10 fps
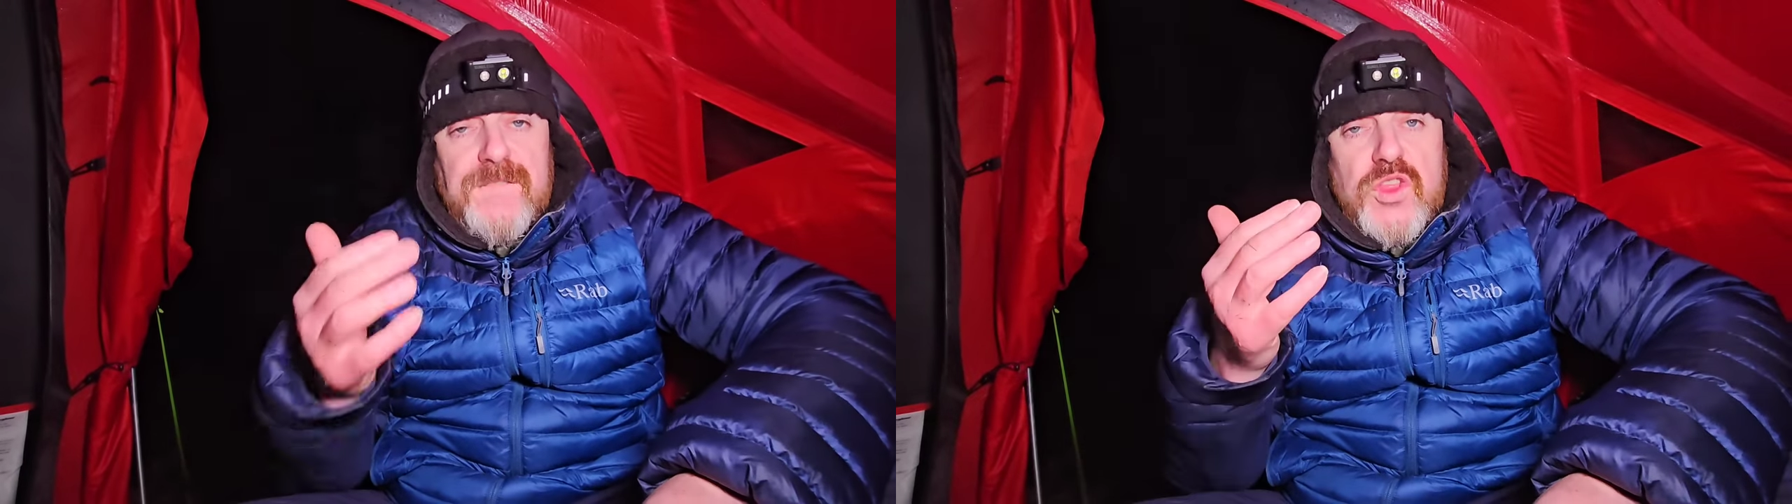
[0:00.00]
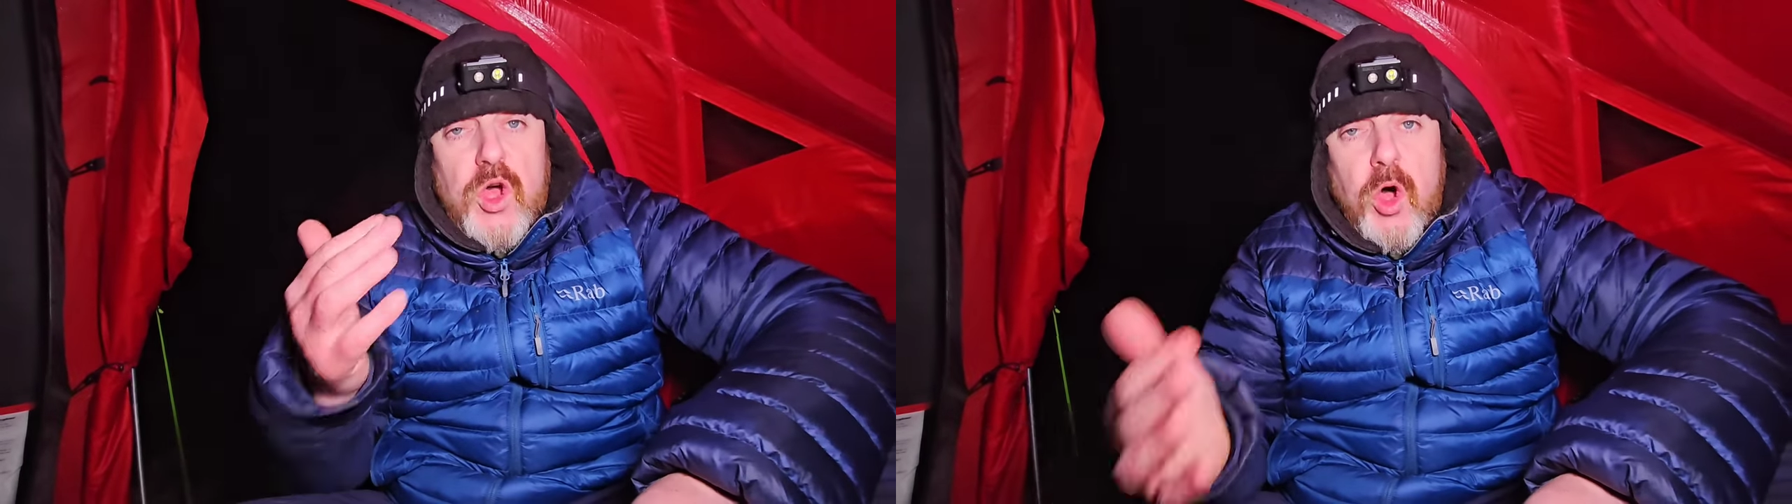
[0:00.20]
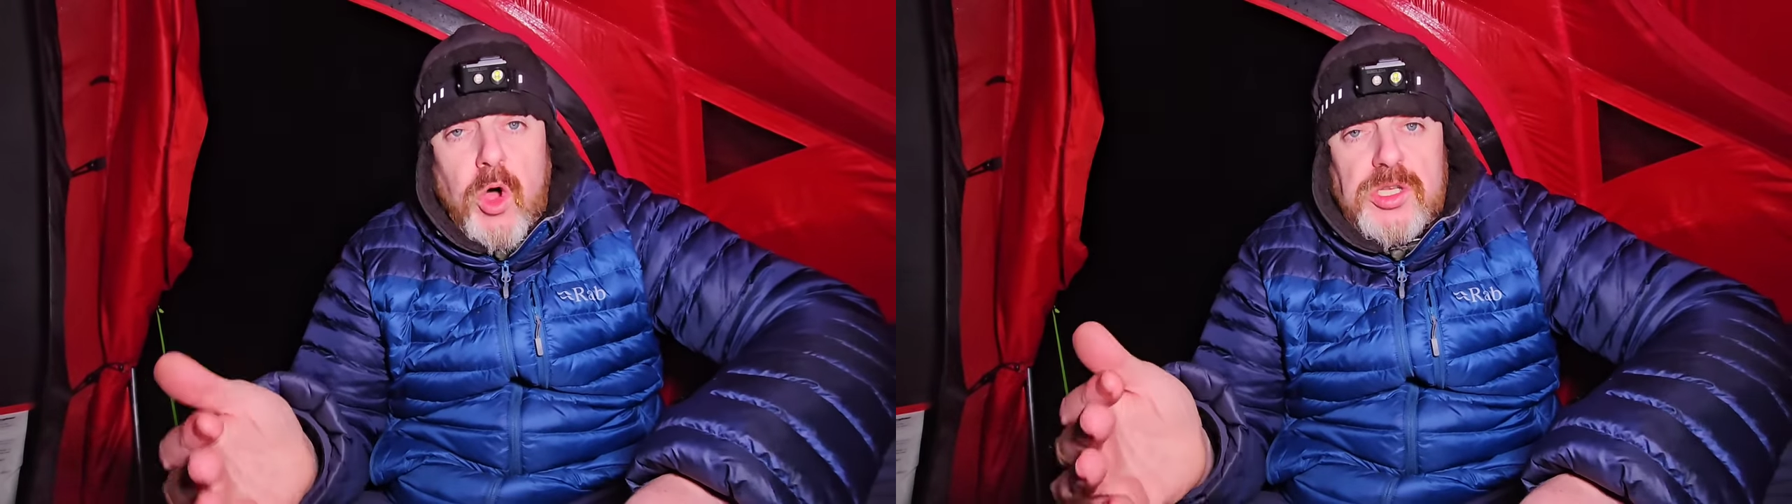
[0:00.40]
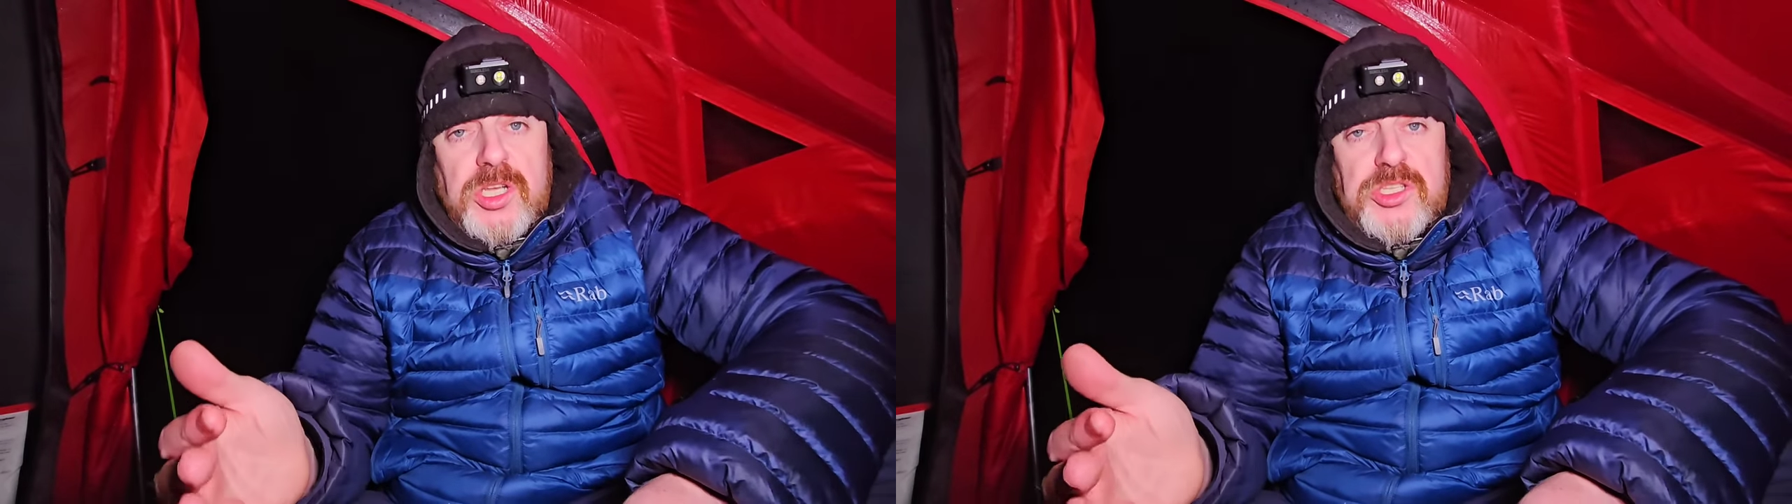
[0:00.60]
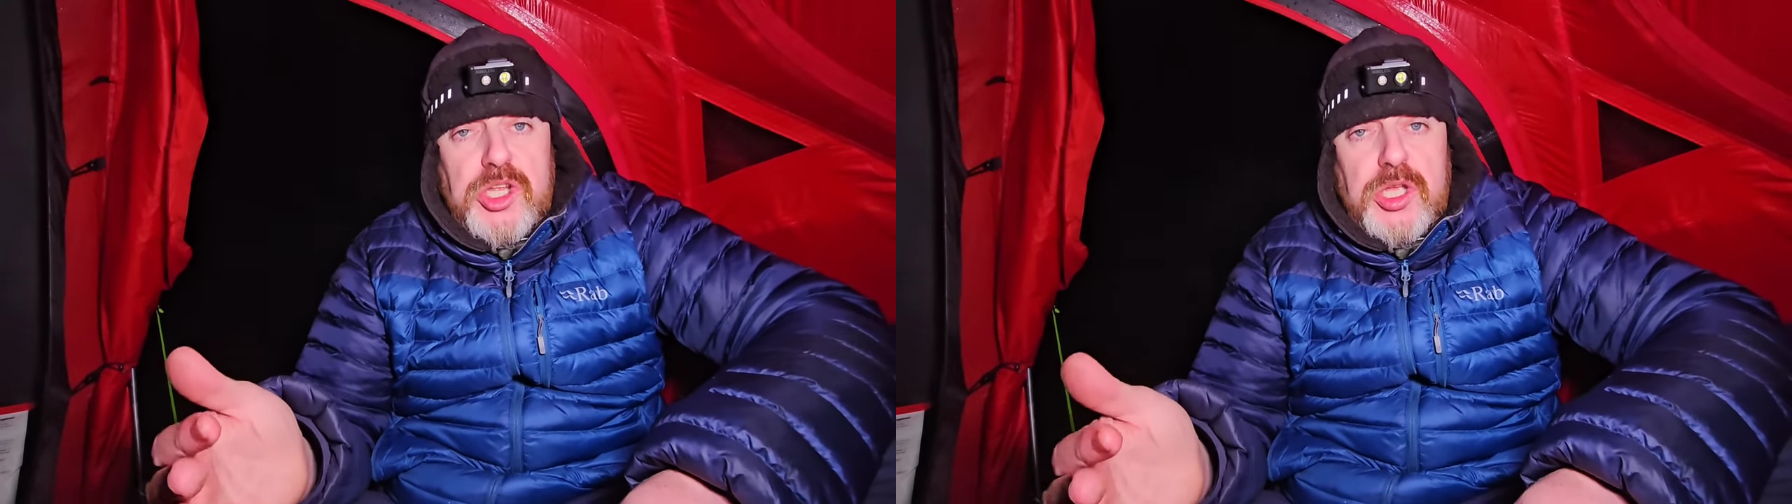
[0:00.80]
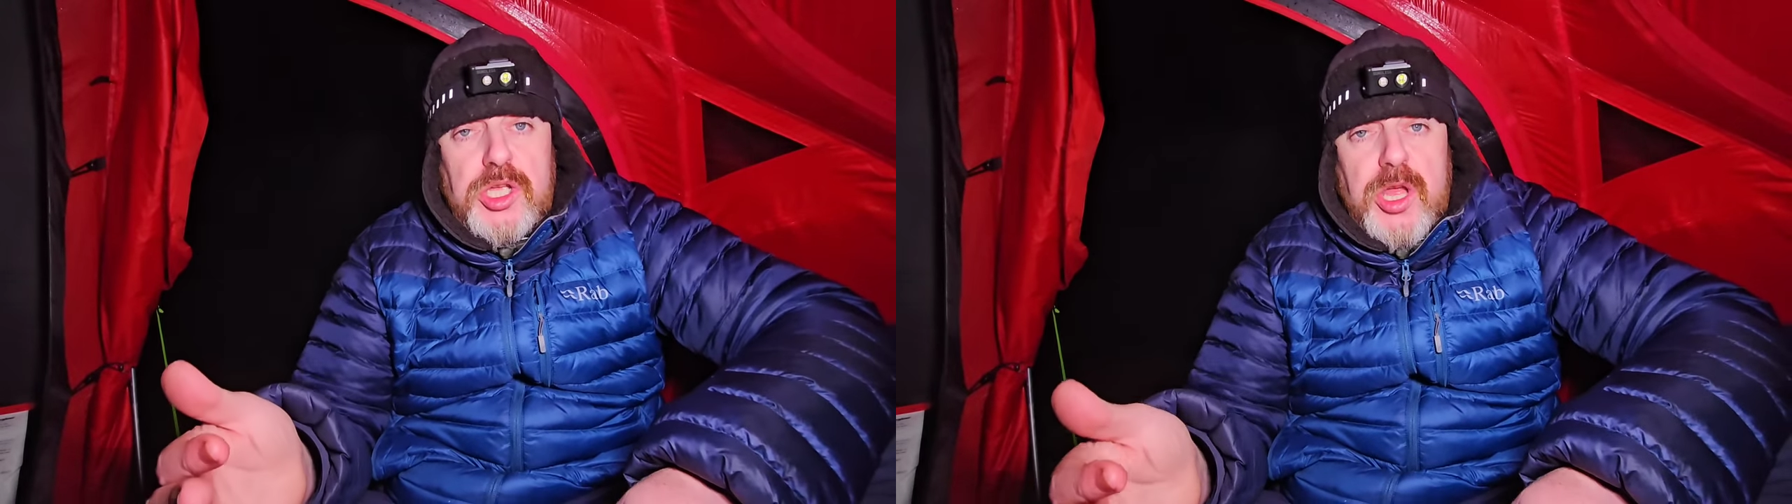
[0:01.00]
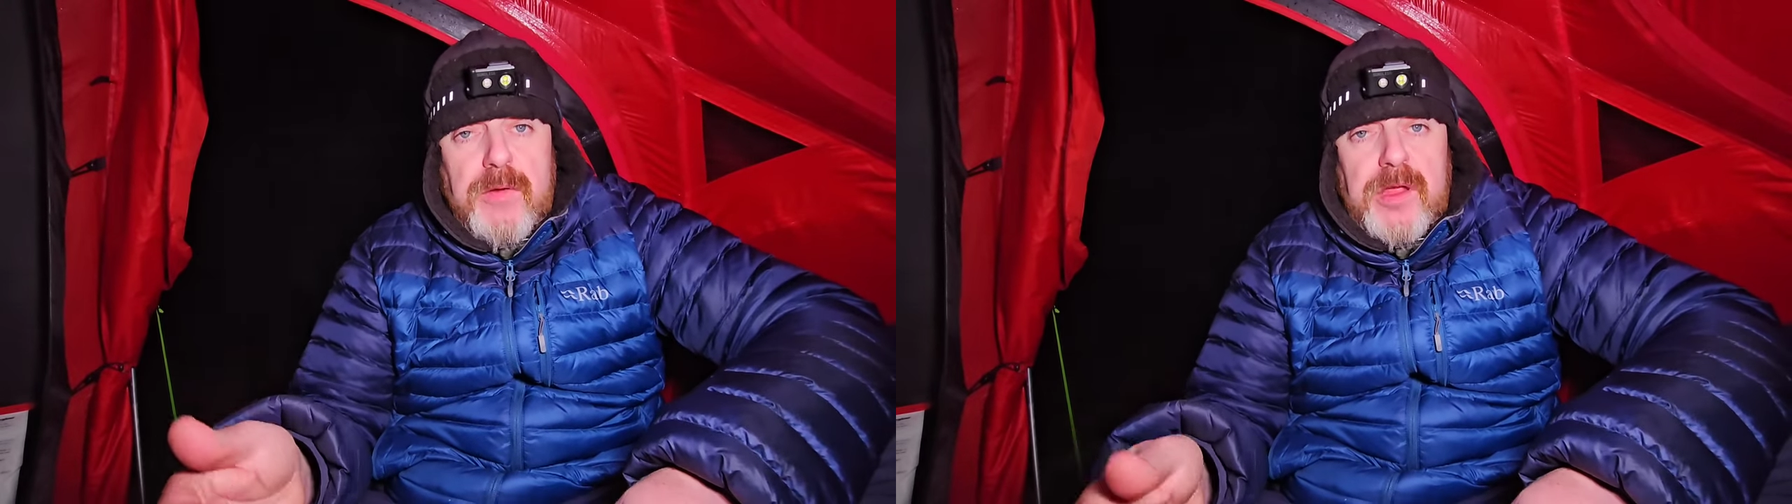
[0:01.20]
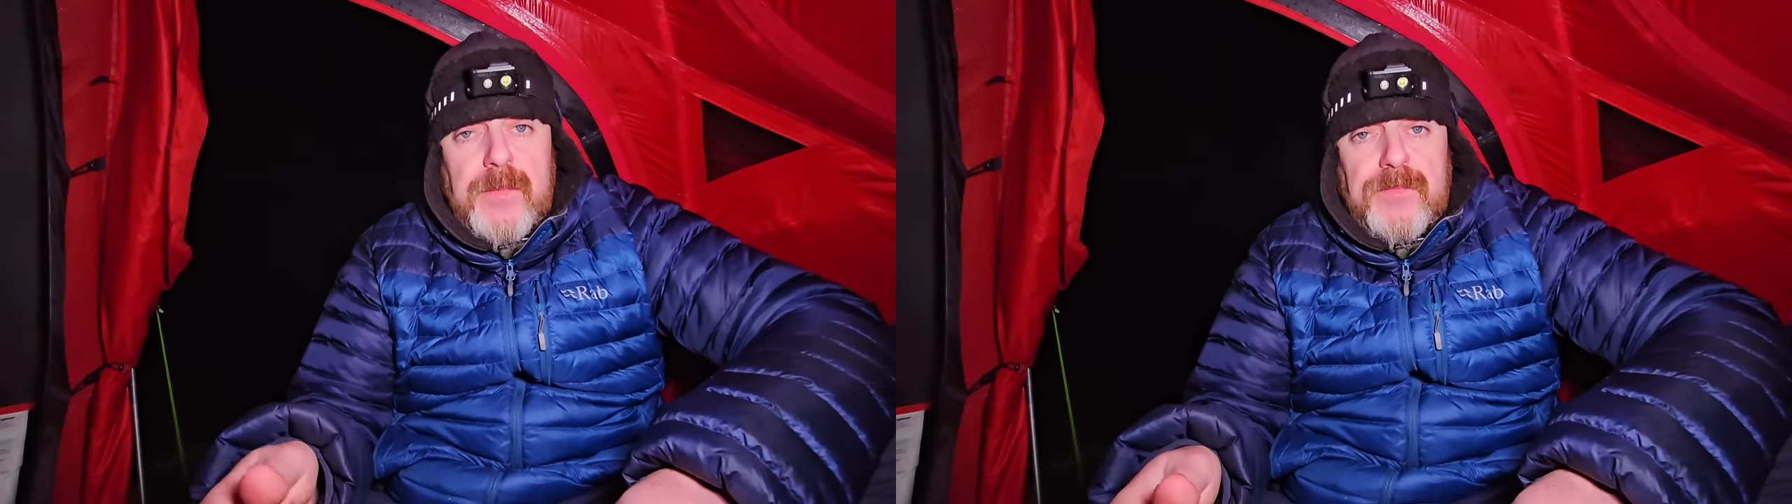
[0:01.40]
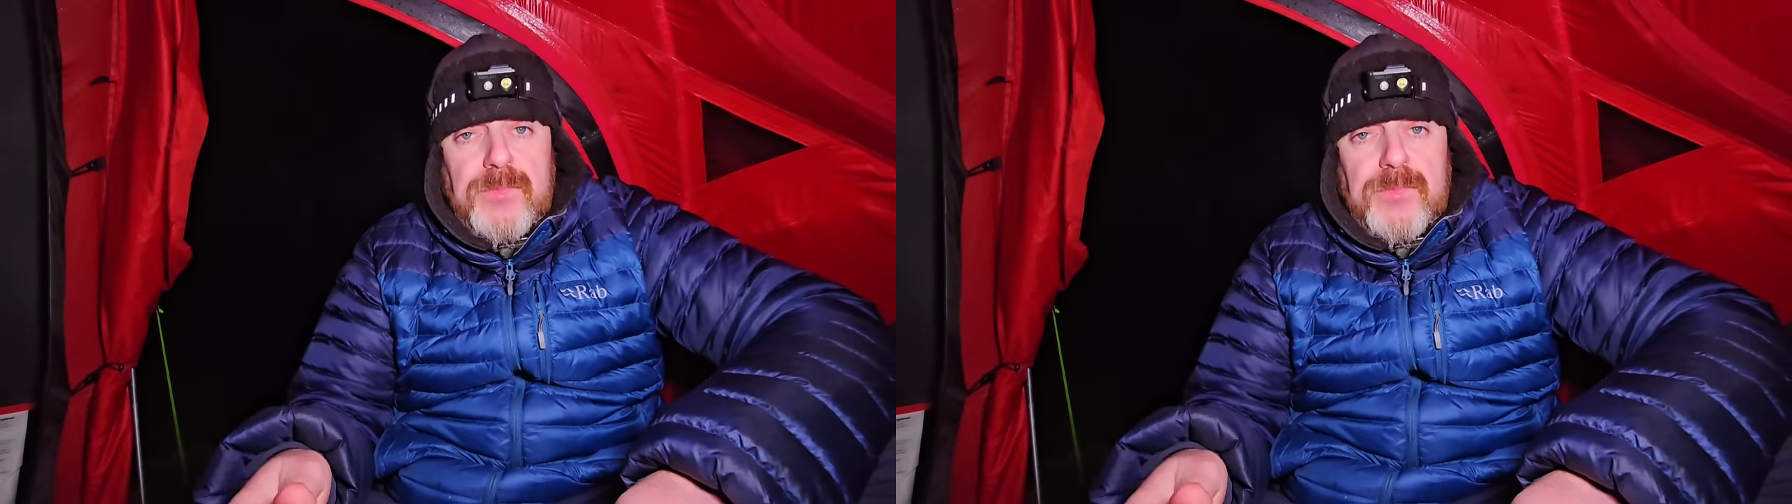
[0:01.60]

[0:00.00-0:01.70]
The hot chicken curry.